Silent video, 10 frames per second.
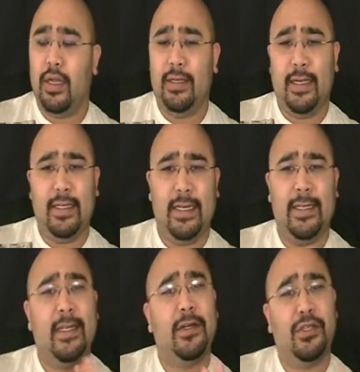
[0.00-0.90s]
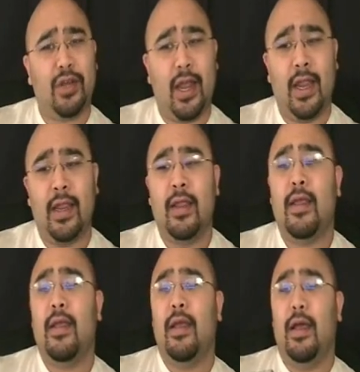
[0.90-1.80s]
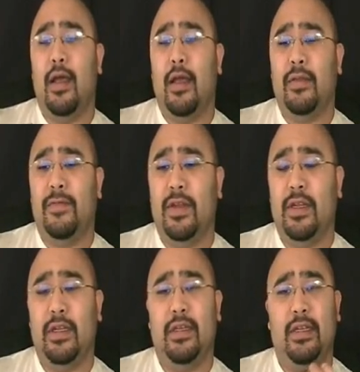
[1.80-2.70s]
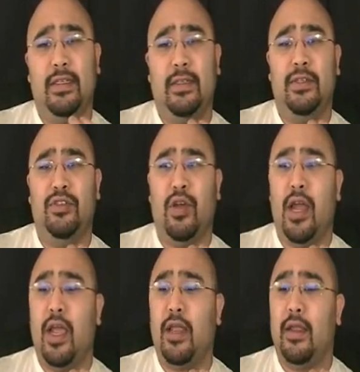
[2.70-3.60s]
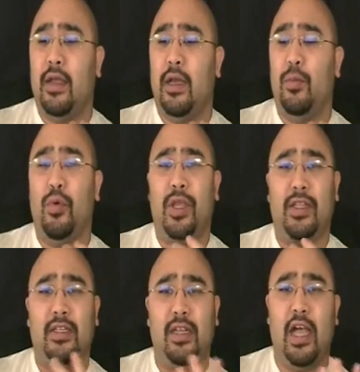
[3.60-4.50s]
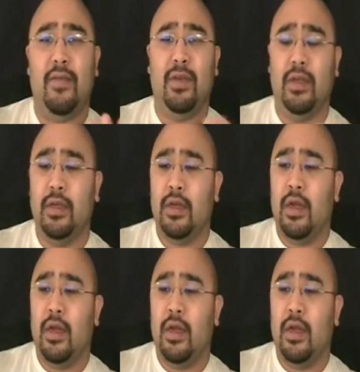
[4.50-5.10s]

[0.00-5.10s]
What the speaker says: It is a little dry. It is a little dry. Won't get the saliva.